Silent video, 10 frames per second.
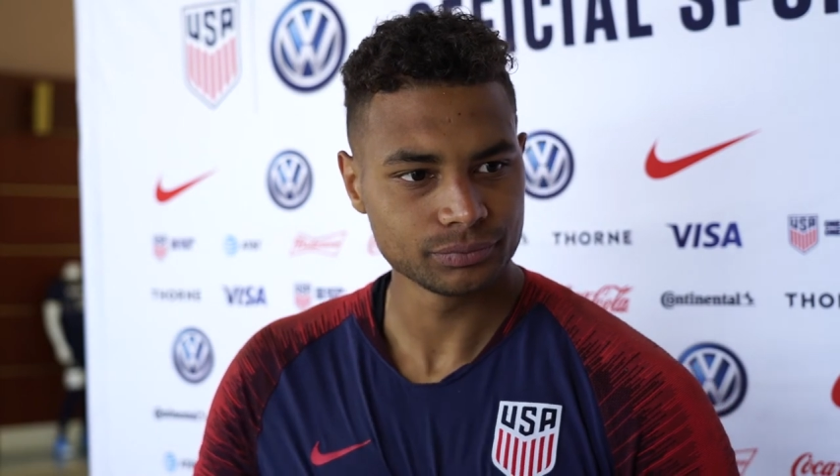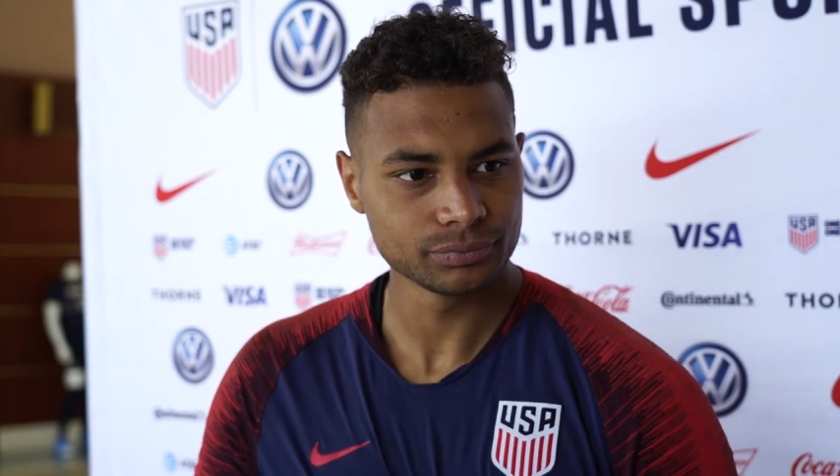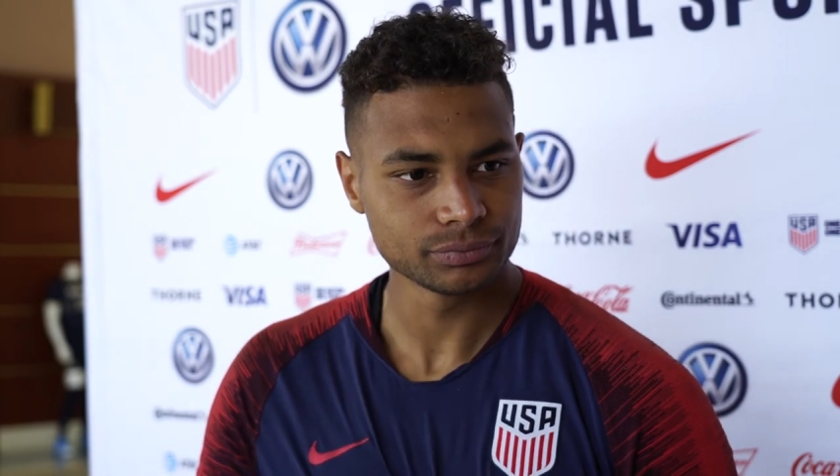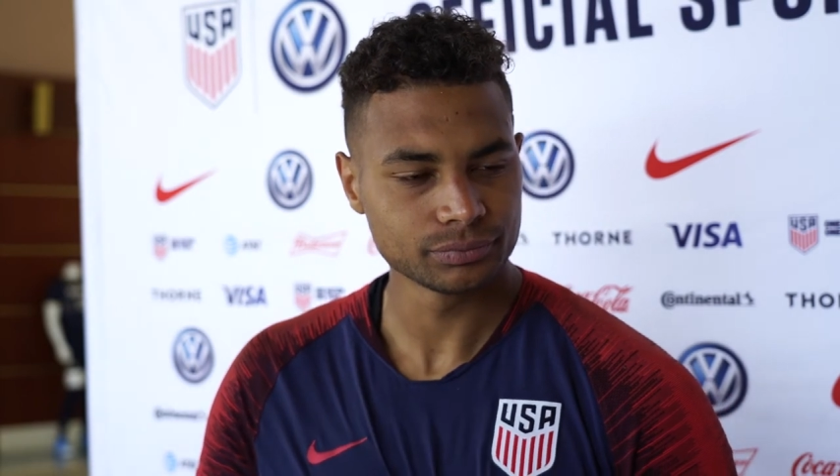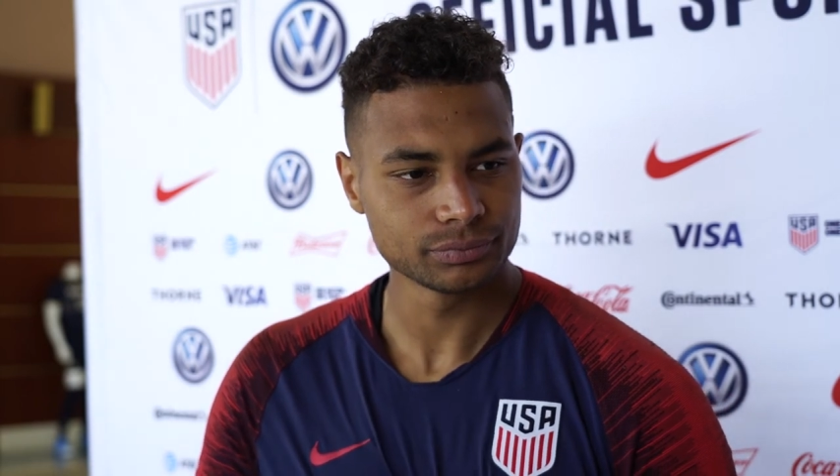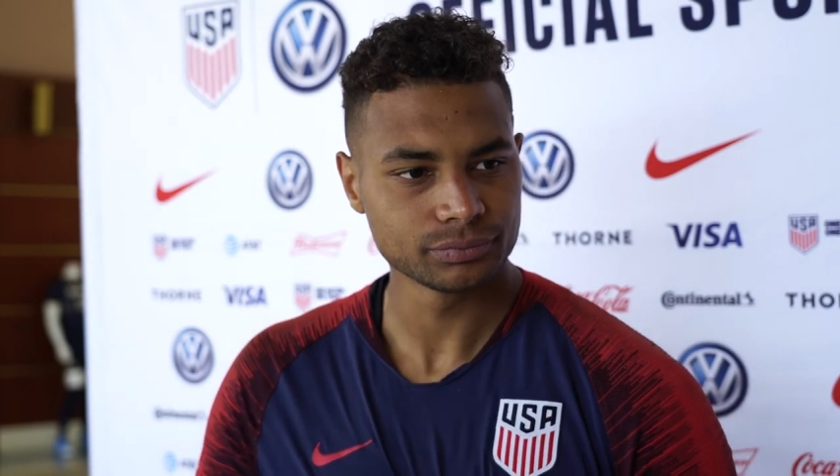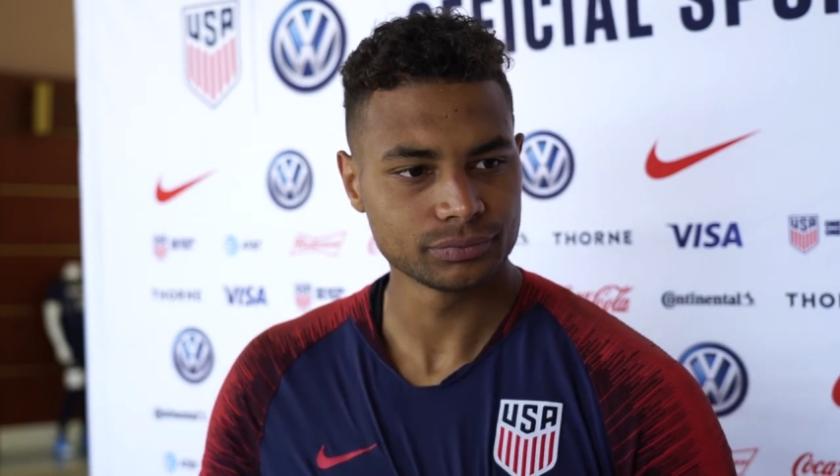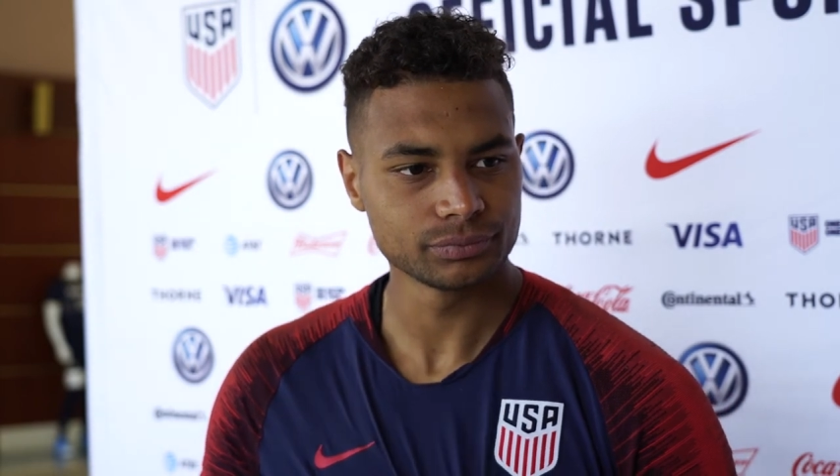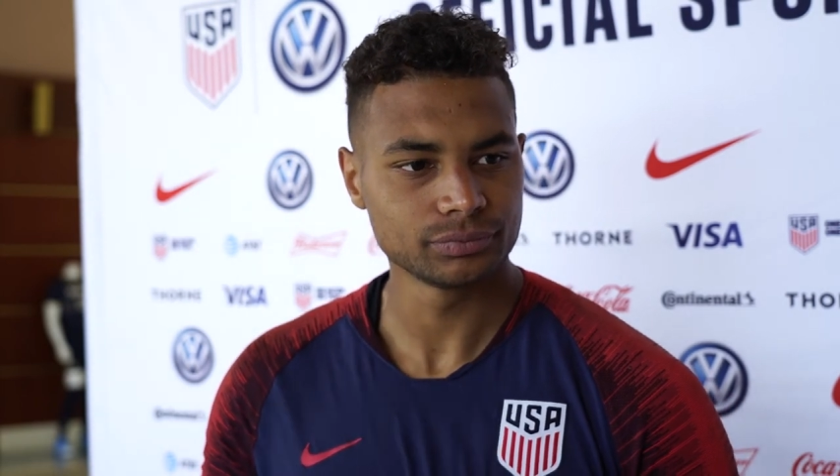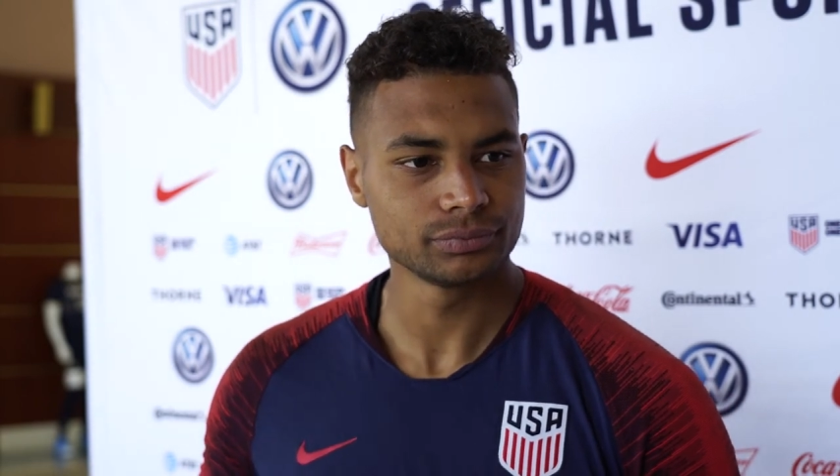preparing
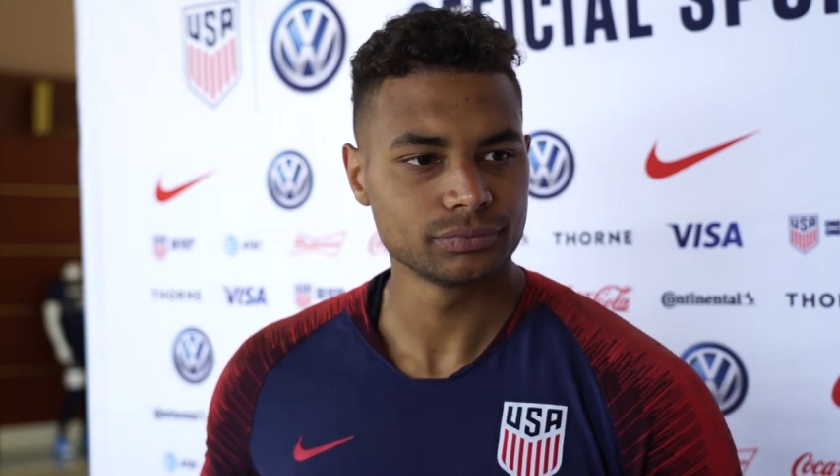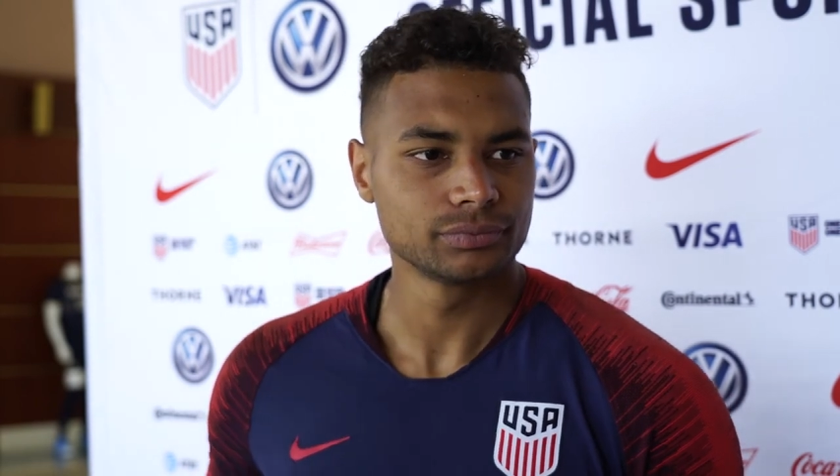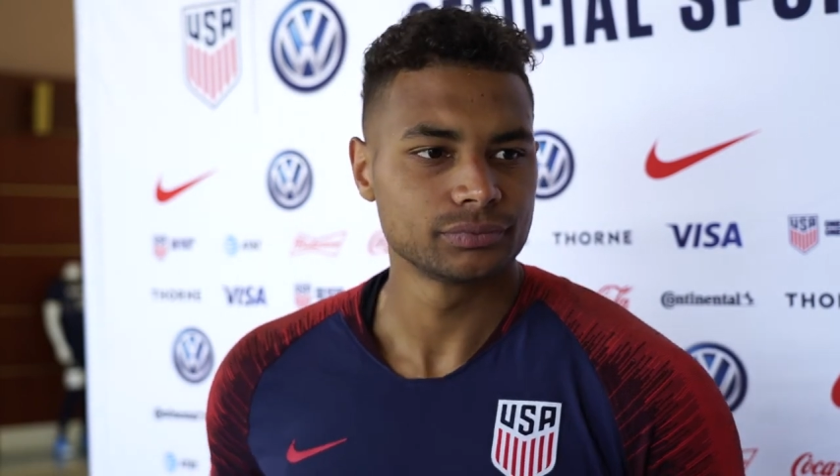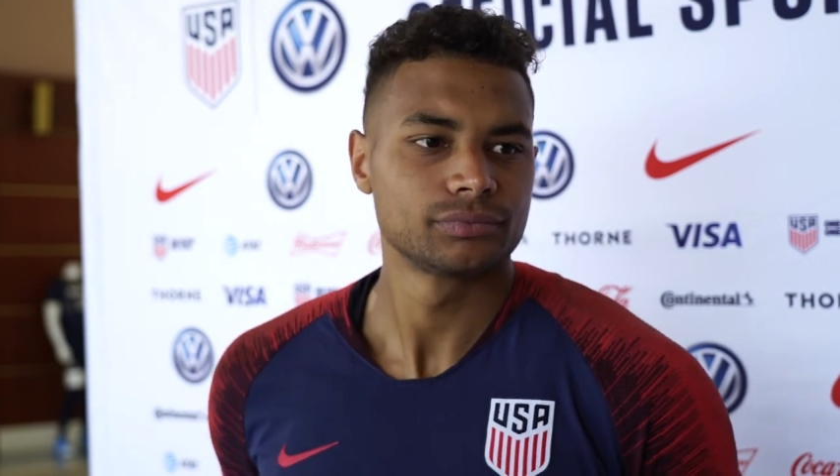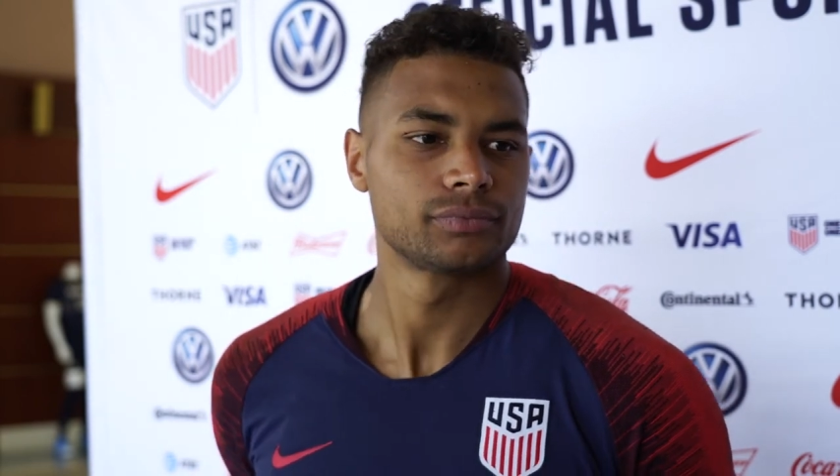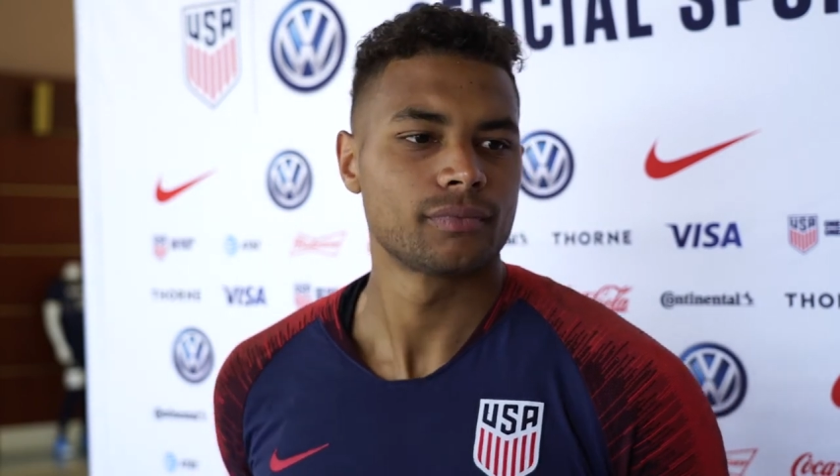for a move to a new